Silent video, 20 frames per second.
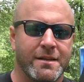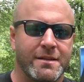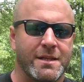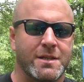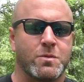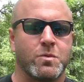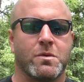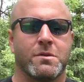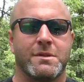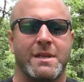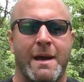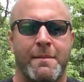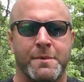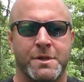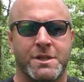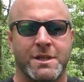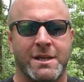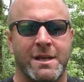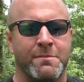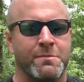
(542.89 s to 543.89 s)
This will
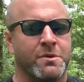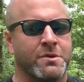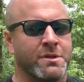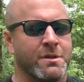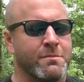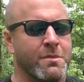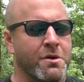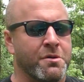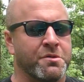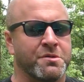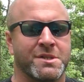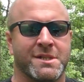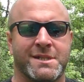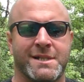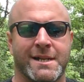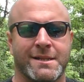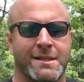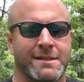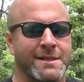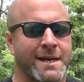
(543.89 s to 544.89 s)
damage the gimbal and the motors. It's
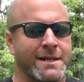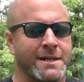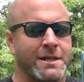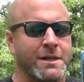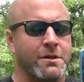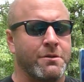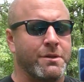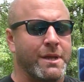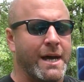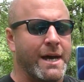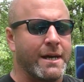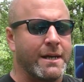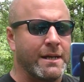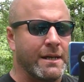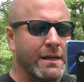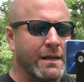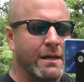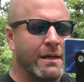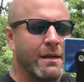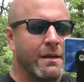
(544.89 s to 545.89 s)
not designed to do that.
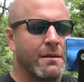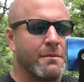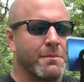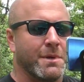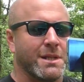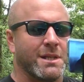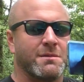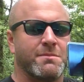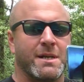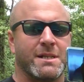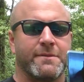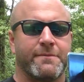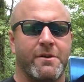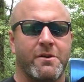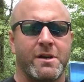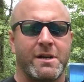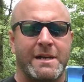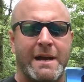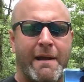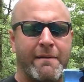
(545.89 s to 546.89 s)
But this makes it
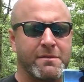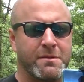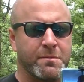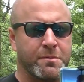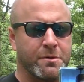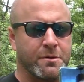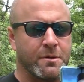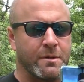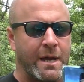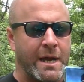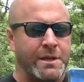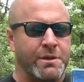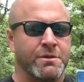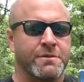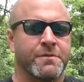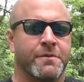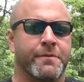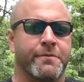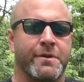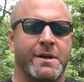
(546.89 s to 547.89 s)
very adaptable and
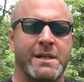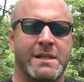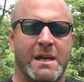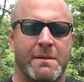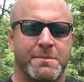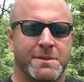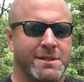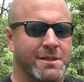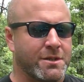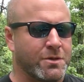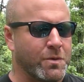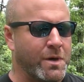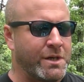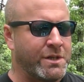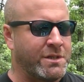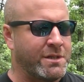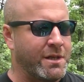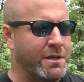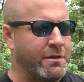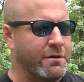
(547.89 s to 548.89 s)
useful for any type of
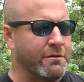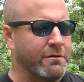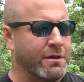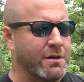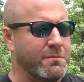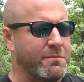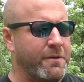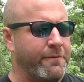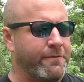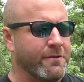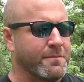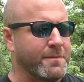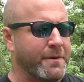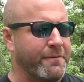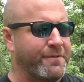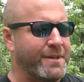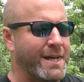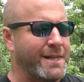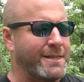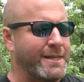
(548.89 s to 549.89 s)
situation that you're going to be filming
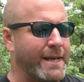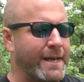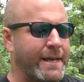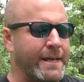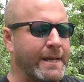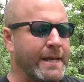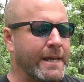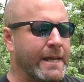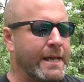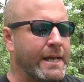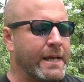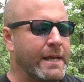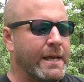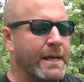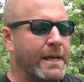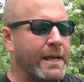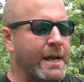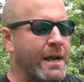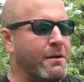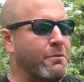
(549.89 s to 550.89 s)
for that day.
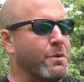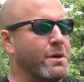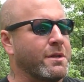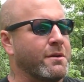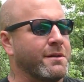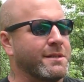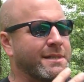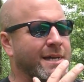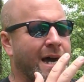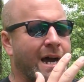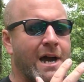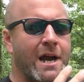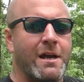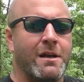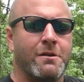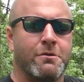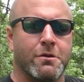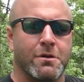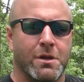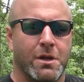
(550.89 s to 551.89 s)
And whether it's
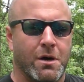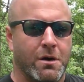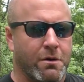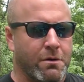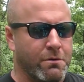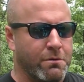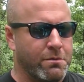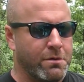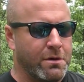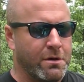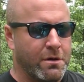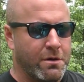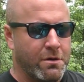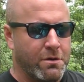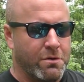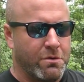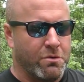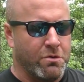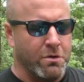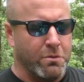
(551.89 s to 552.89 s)
high or low,
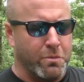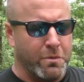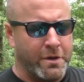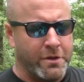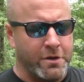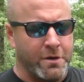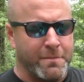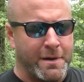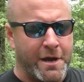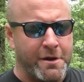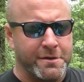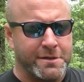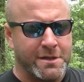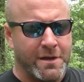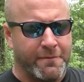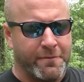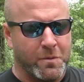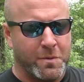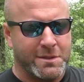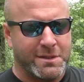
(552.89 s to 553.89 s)
or whether you're by
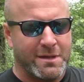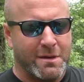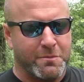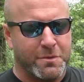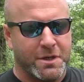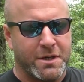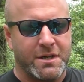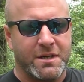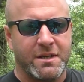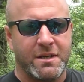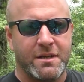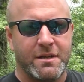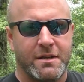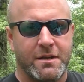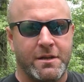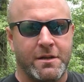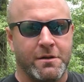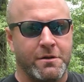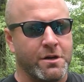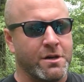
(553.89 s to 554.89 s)
yourself or with someone,
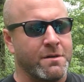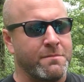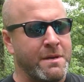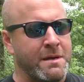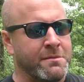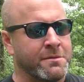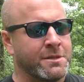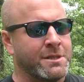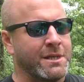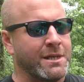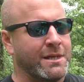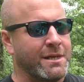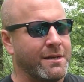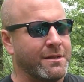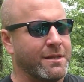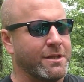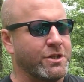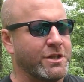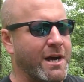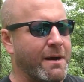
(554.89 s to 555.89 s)
you're going to be able to
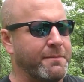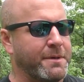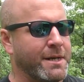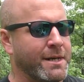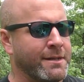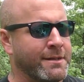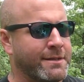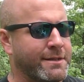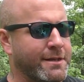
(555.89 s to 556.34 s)
get the job done.